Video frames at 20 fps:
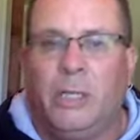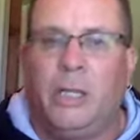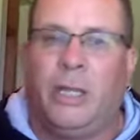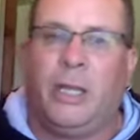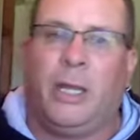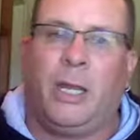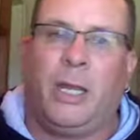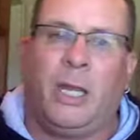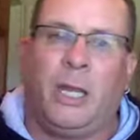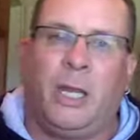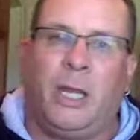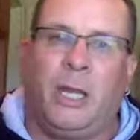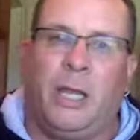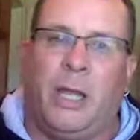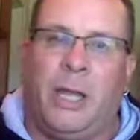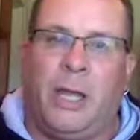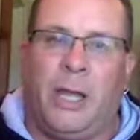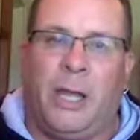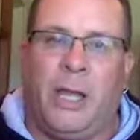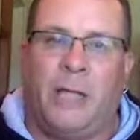and
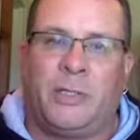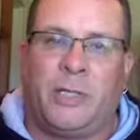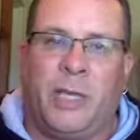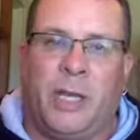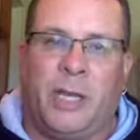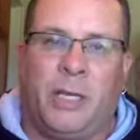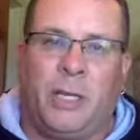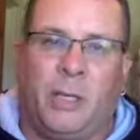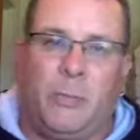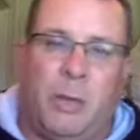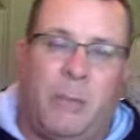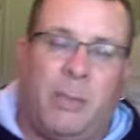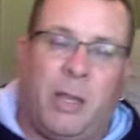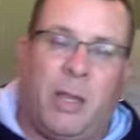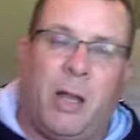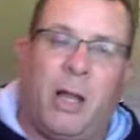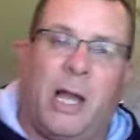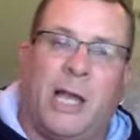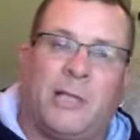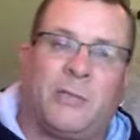you may be
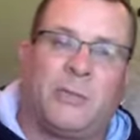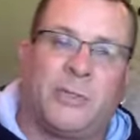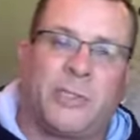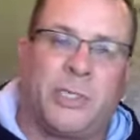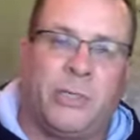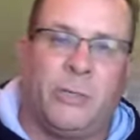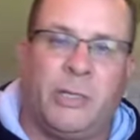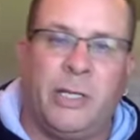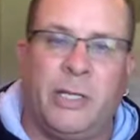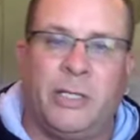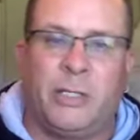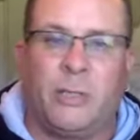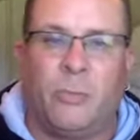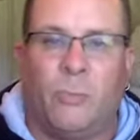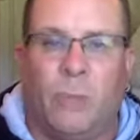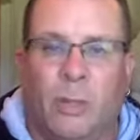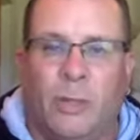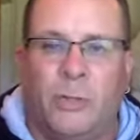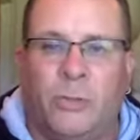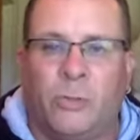a high school student,
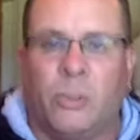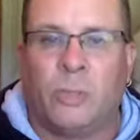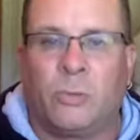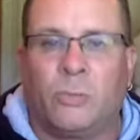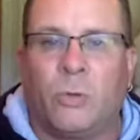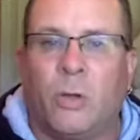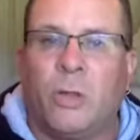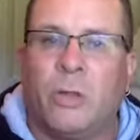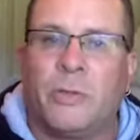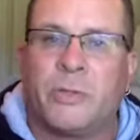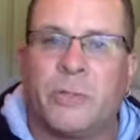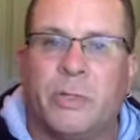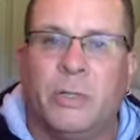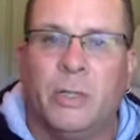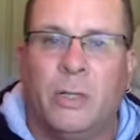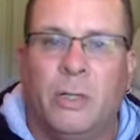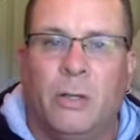one of the dual enrolleds,